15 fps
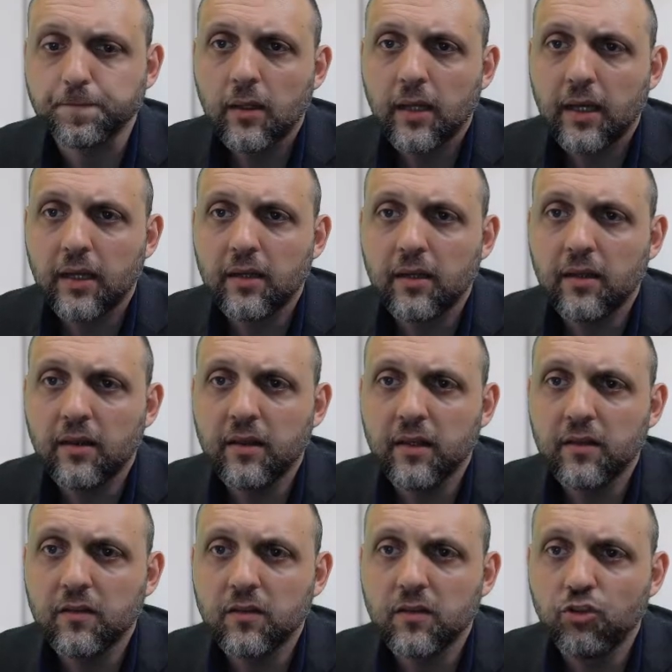And
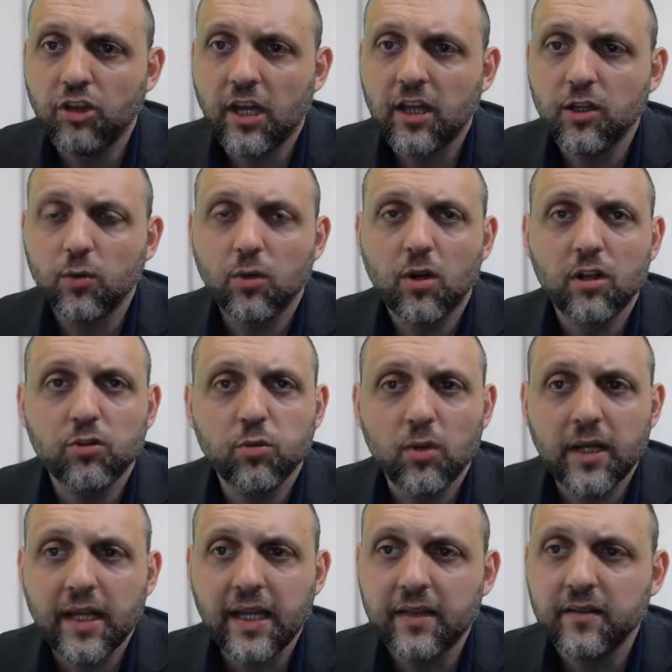this January
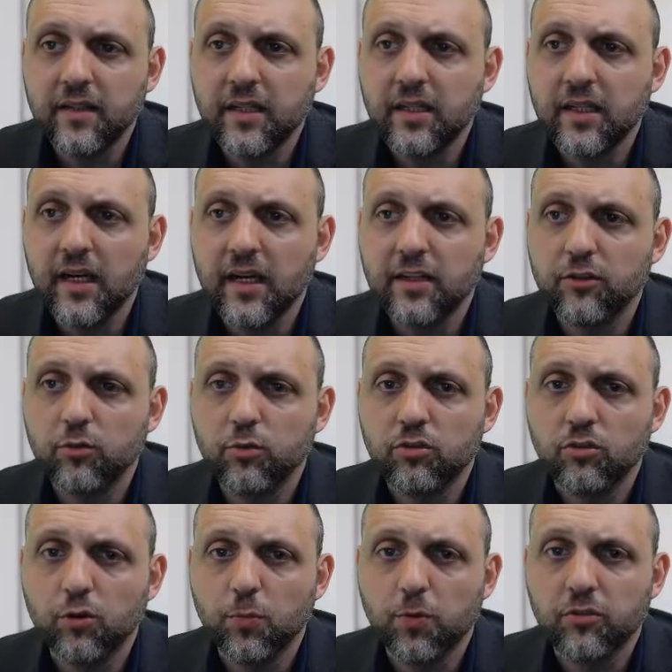2018 guidance was
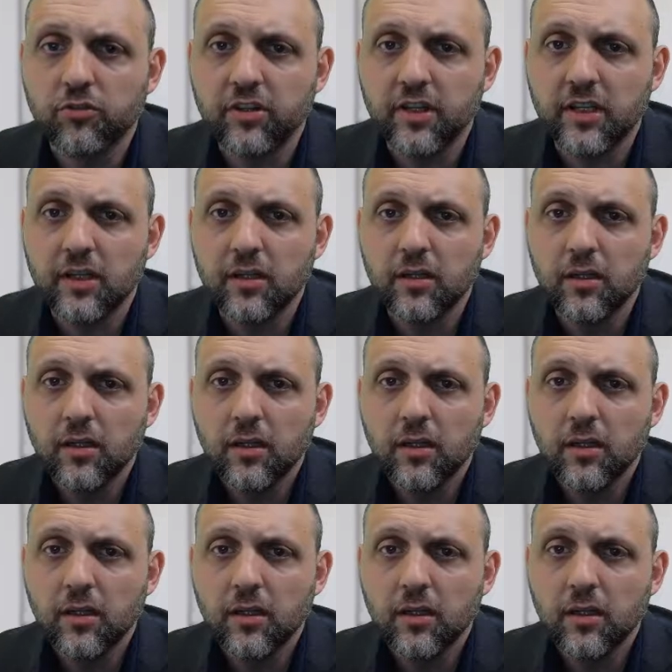superseded